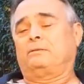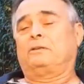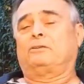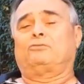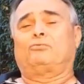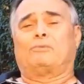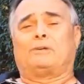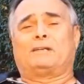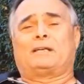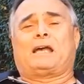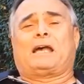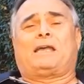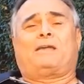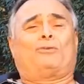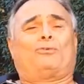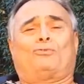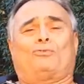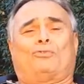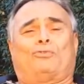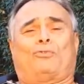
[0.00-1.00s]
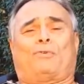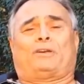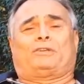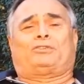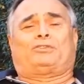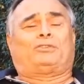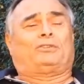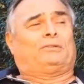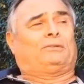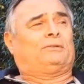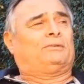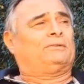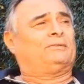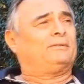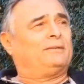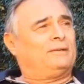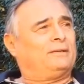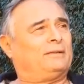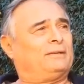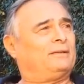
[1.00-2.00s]
That's one guy I don't question.
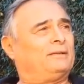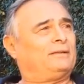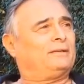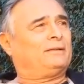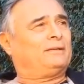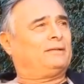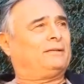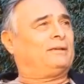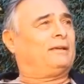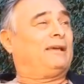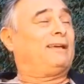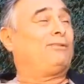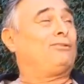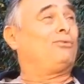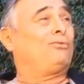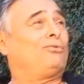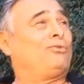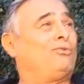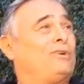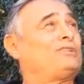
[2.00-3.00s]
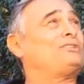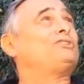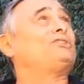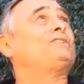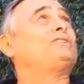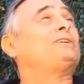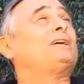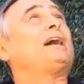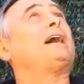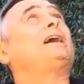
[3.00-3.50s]
Don't question